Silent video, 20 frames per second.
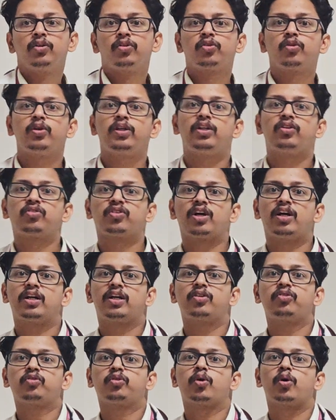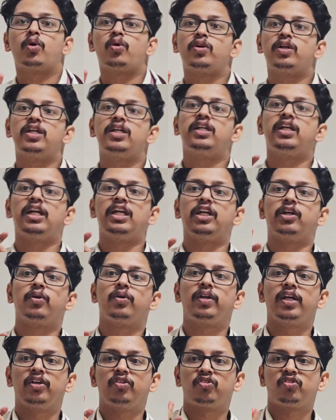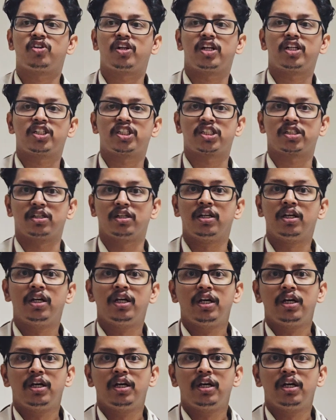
So it is called a solid liquid extraction.